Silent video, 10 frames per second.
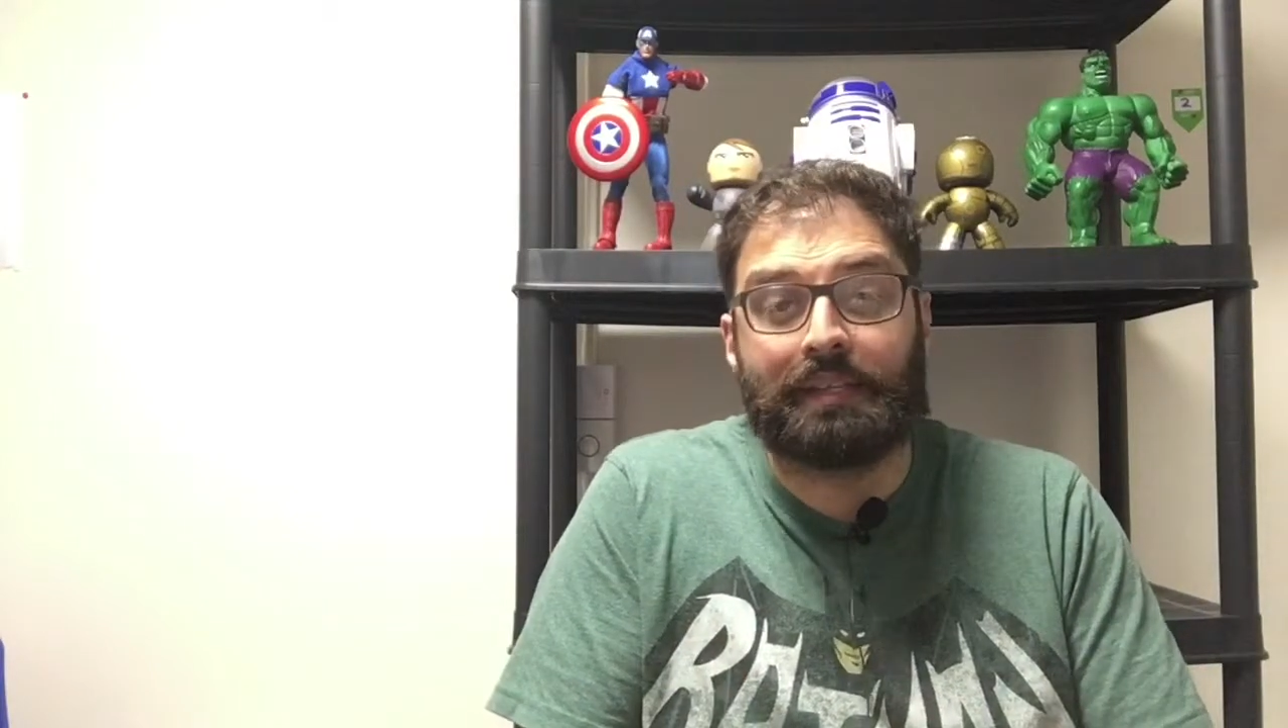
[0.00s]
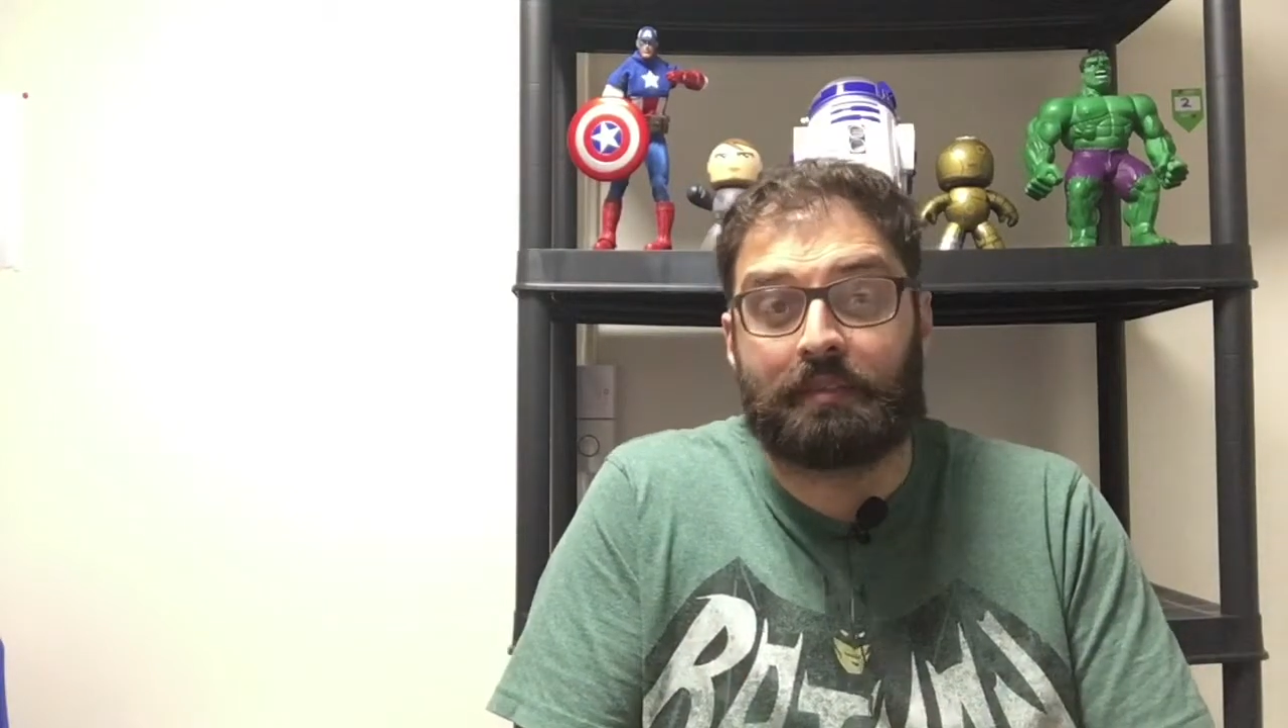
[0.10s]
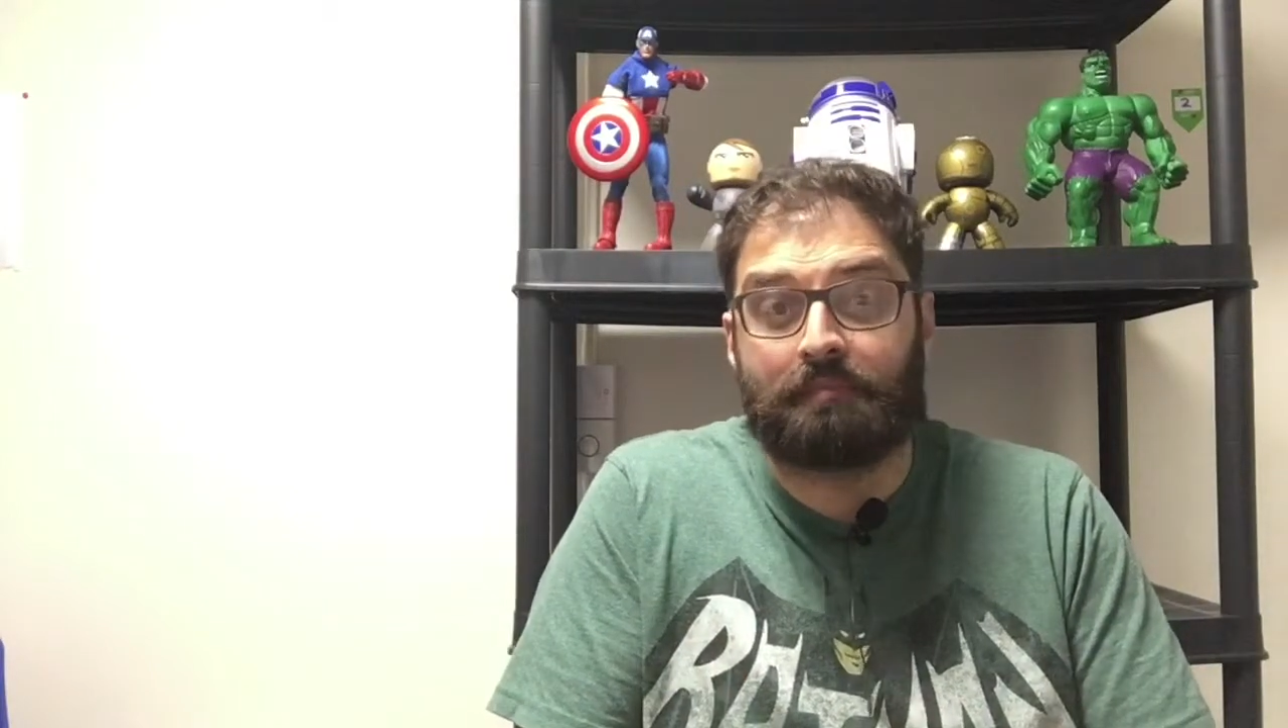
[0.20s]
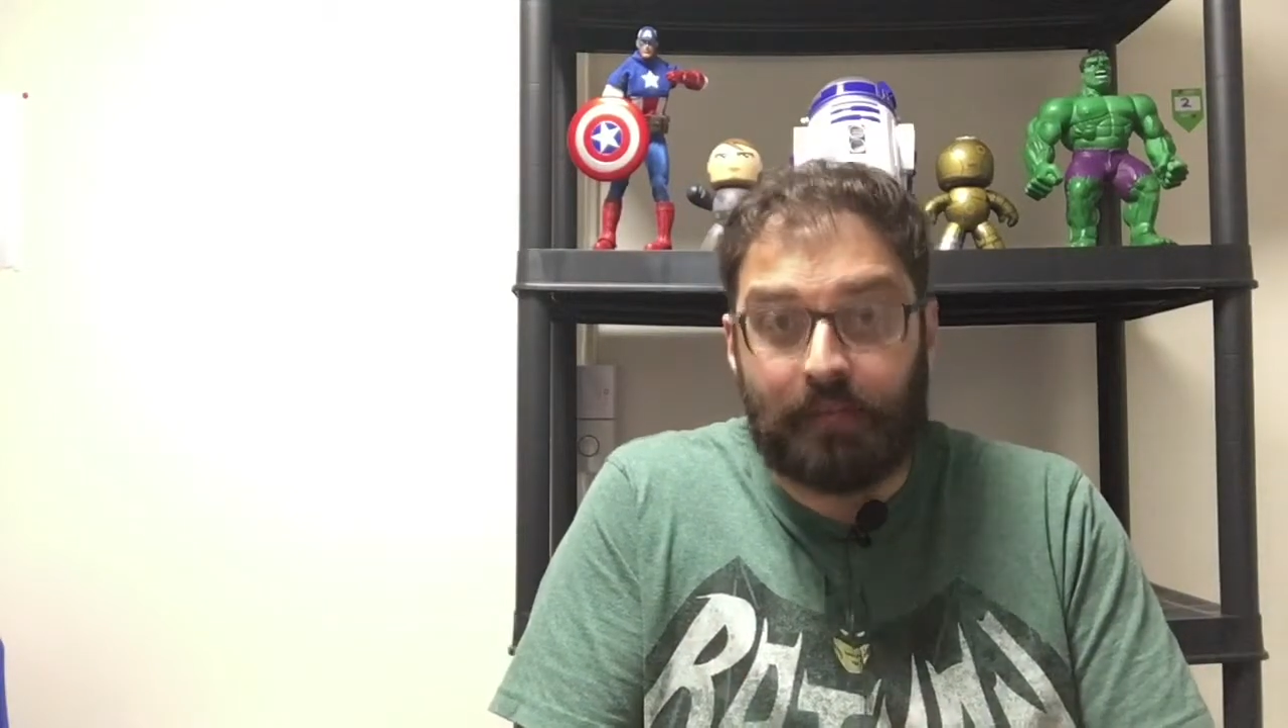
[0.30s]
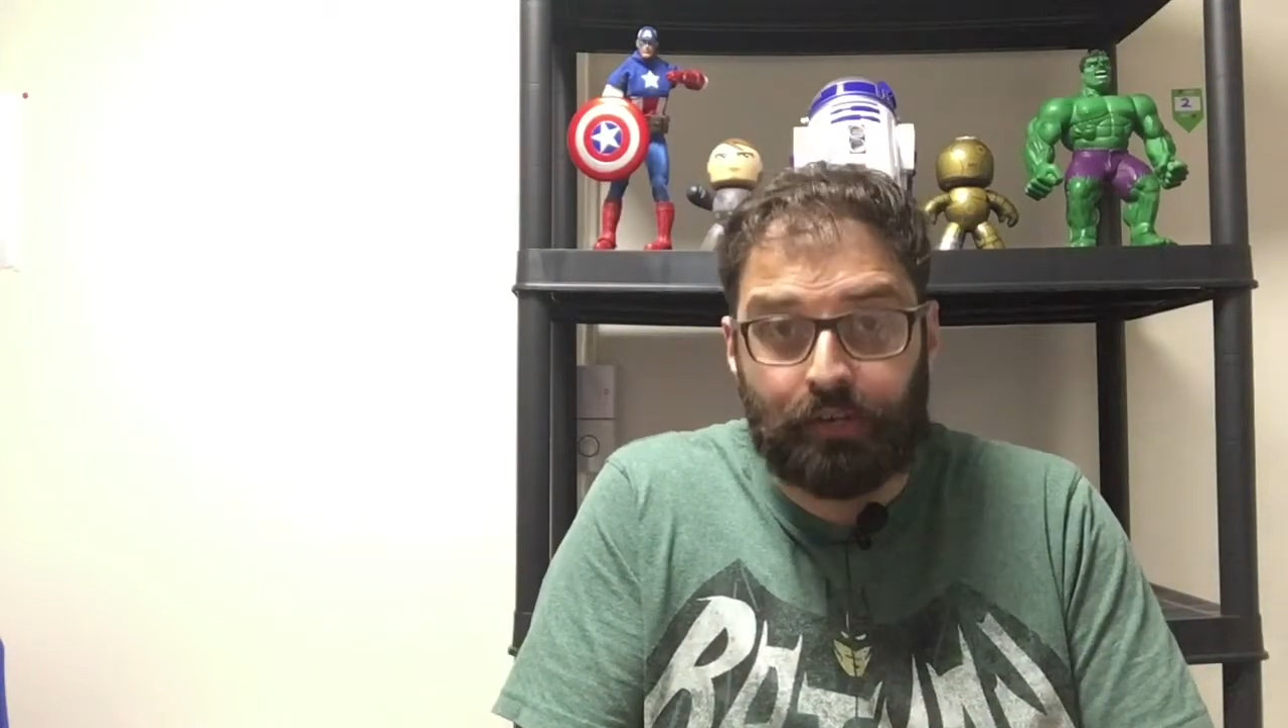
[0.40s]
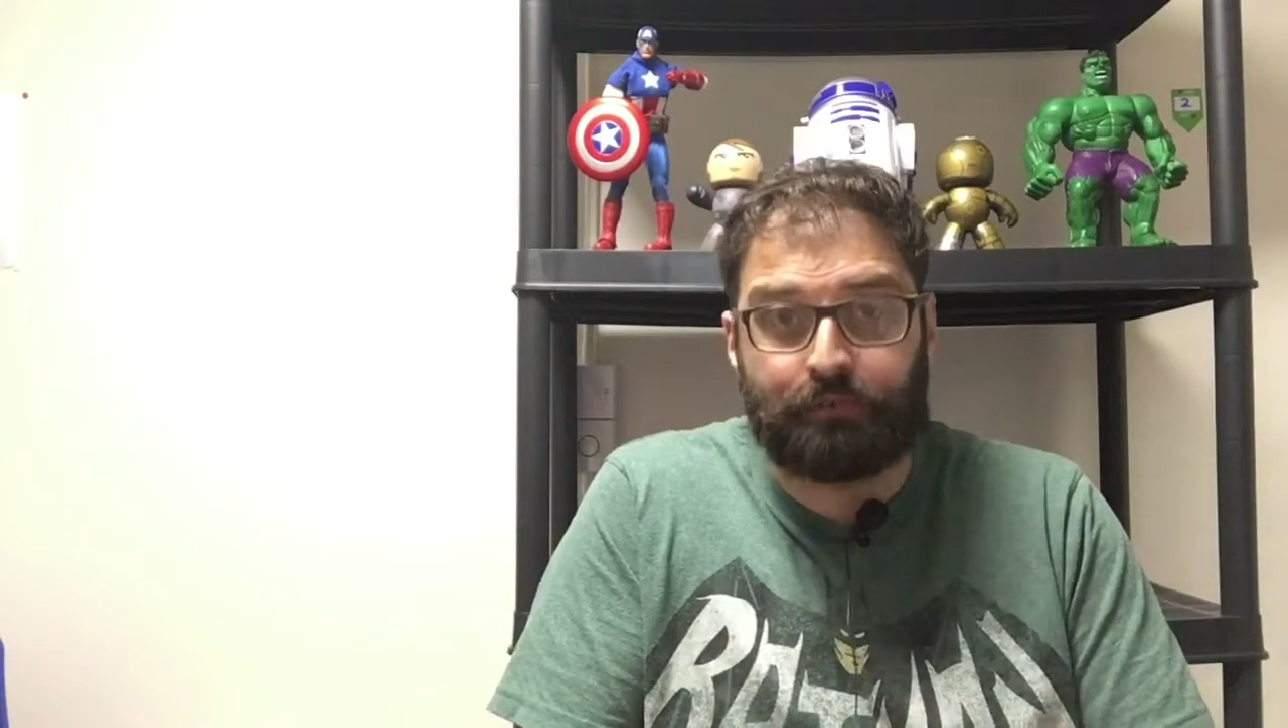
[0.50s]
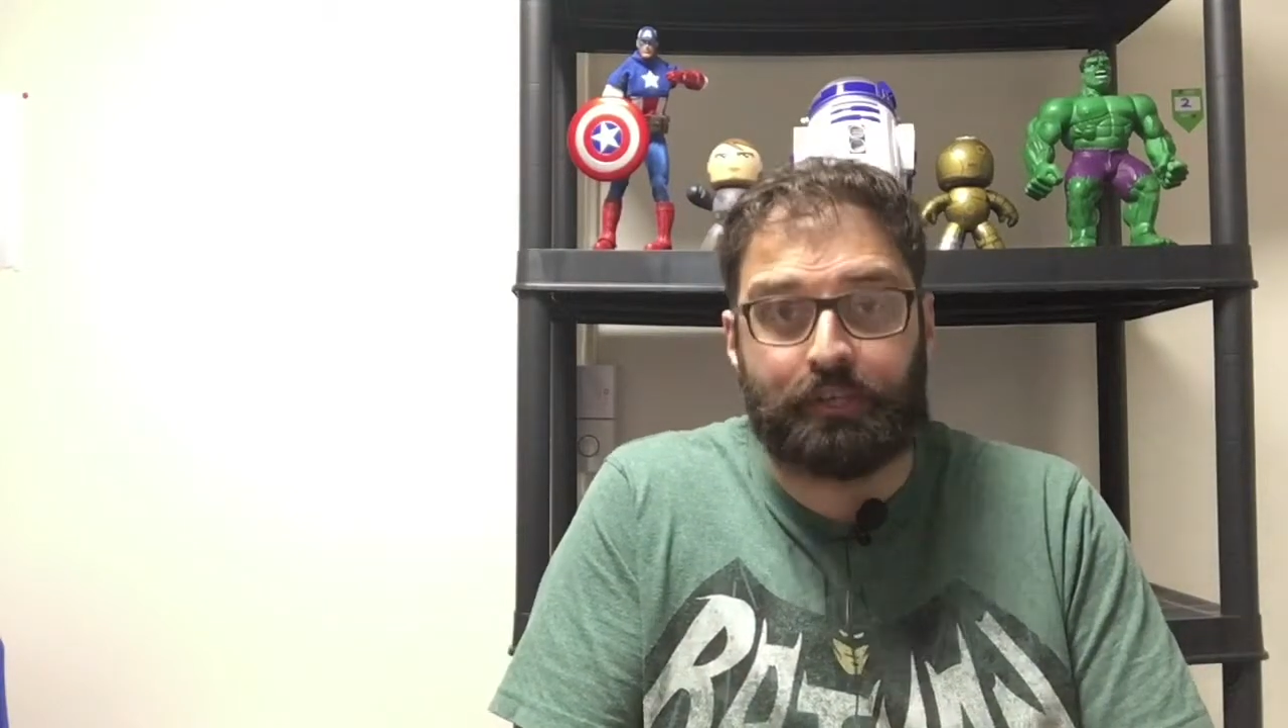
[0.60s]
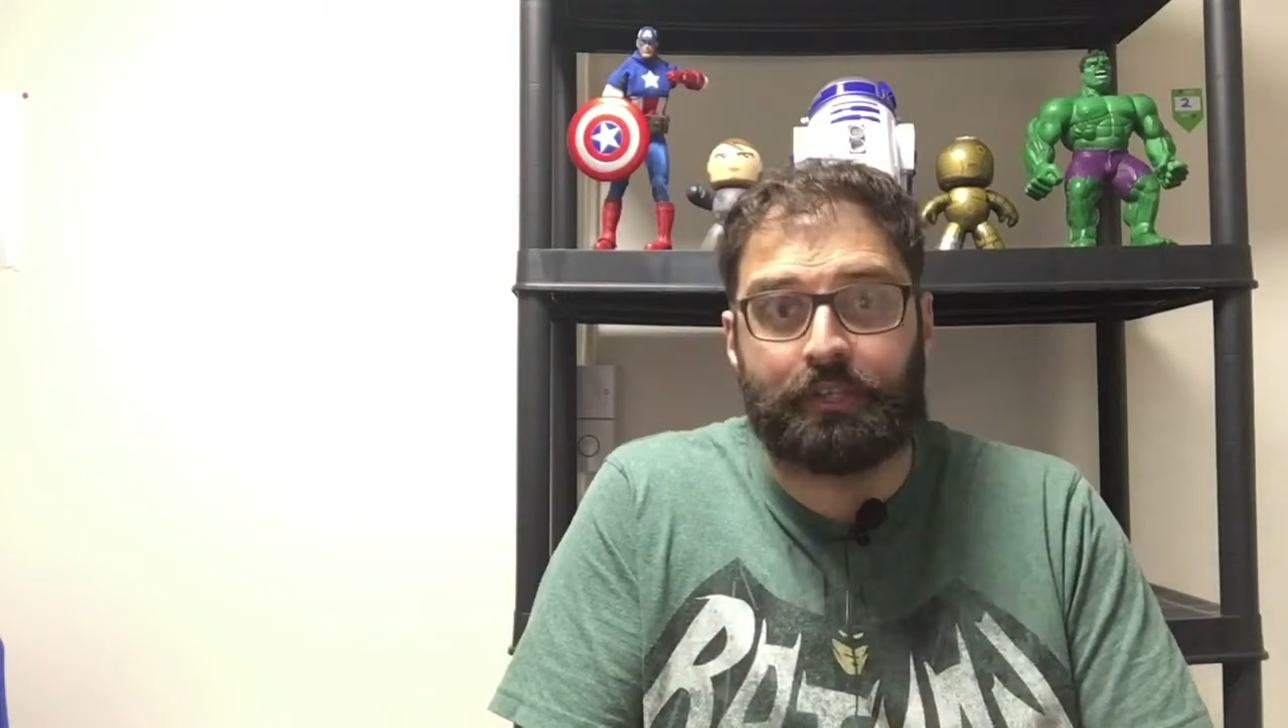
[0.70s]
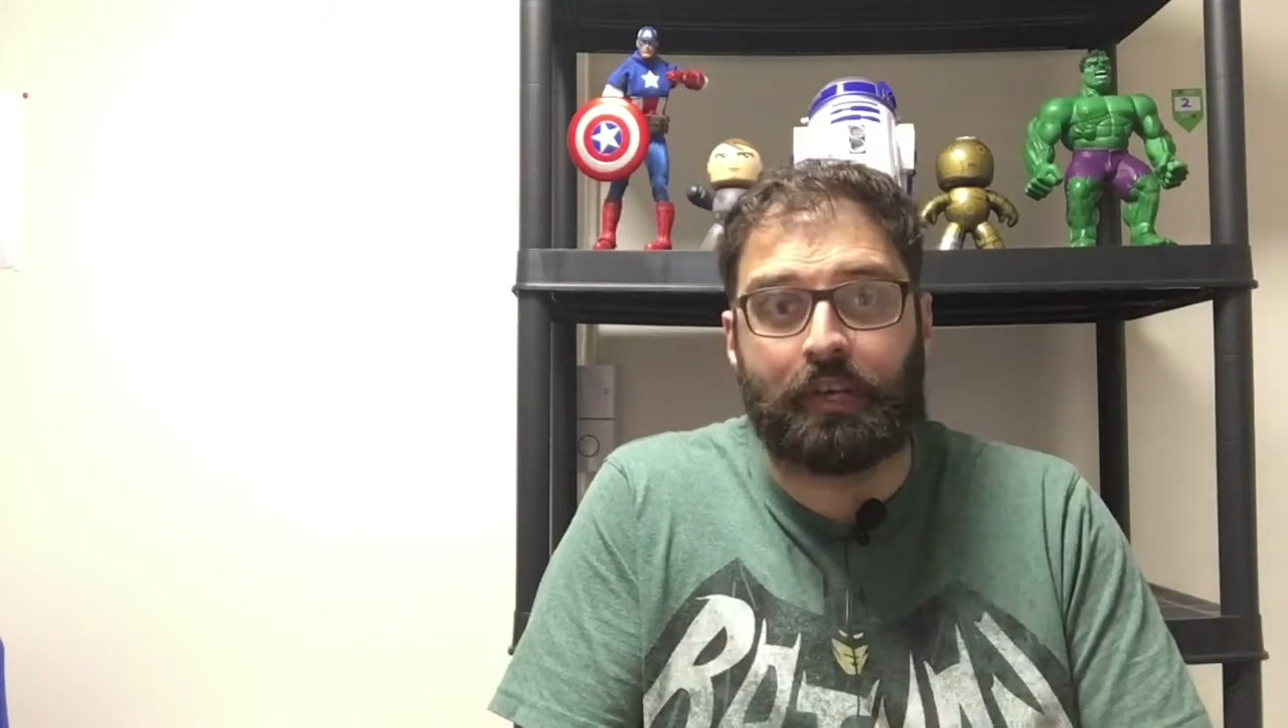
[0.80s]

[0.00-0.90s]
is a military